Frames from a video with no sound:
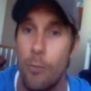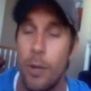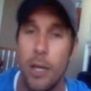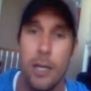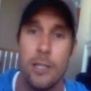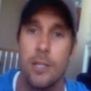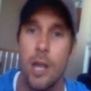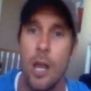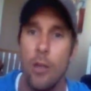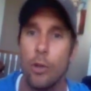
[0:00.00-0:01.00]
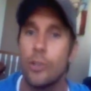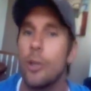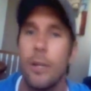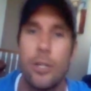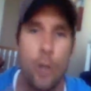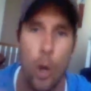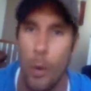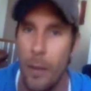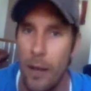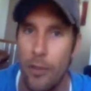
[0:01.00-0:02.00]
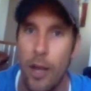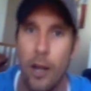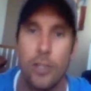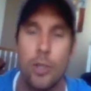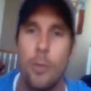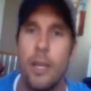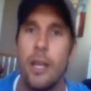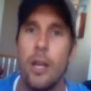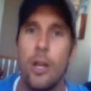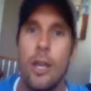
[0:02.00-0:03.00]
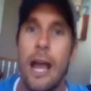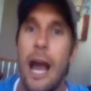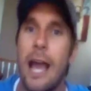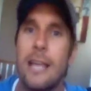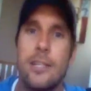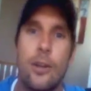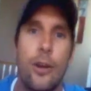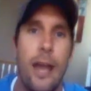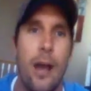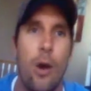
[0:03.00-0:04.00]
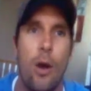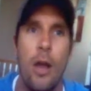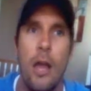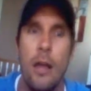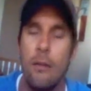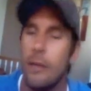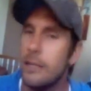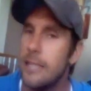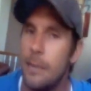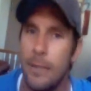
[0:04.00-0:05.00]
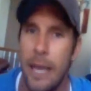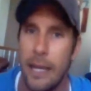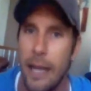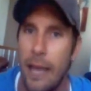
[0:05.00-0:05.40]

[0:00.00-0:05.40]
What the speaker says: because there are so many strong women out there and so many guys that are now intimidated,